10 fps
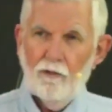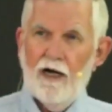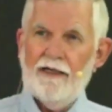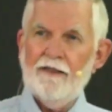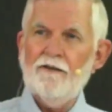
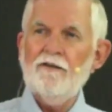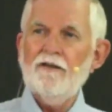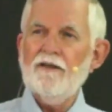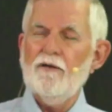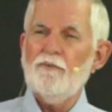
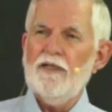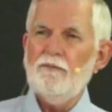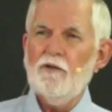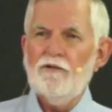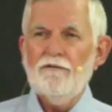while the
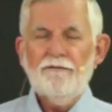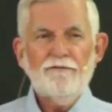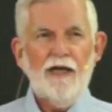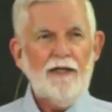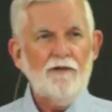people
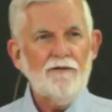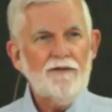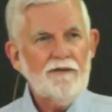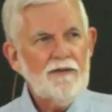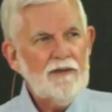failed.